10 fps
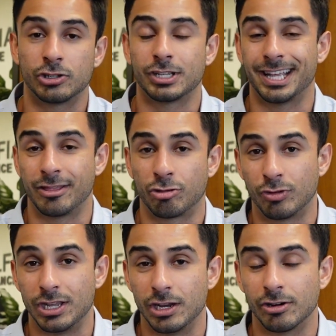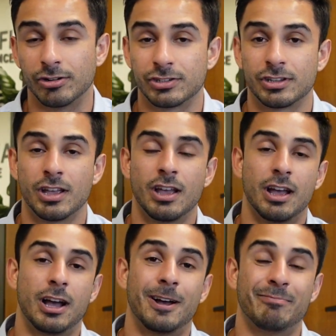in 3 years,
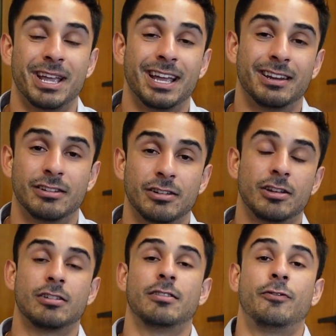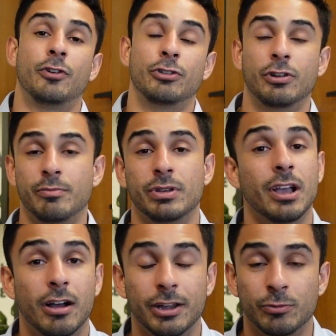and further and
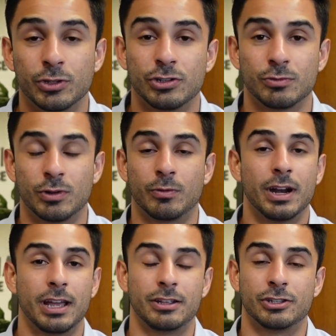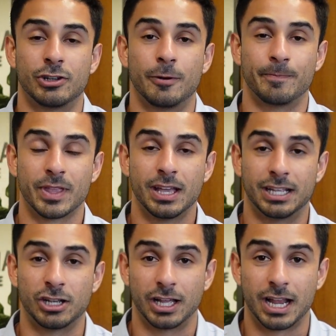beyond, which is where we're headed. So
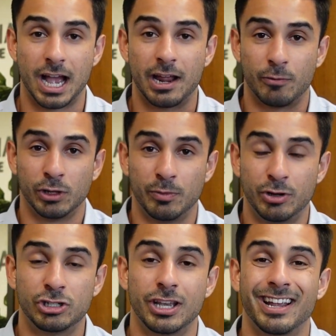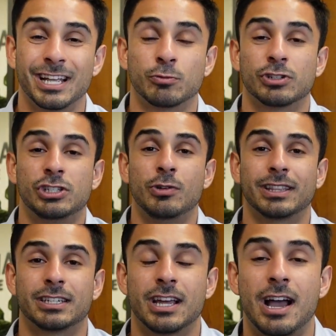that's all I got. Really appreciate you guys. We'll see you
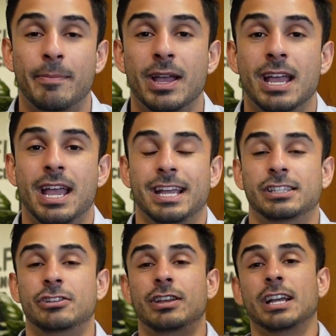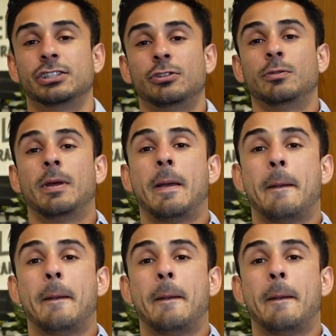at the top and see you guys soon.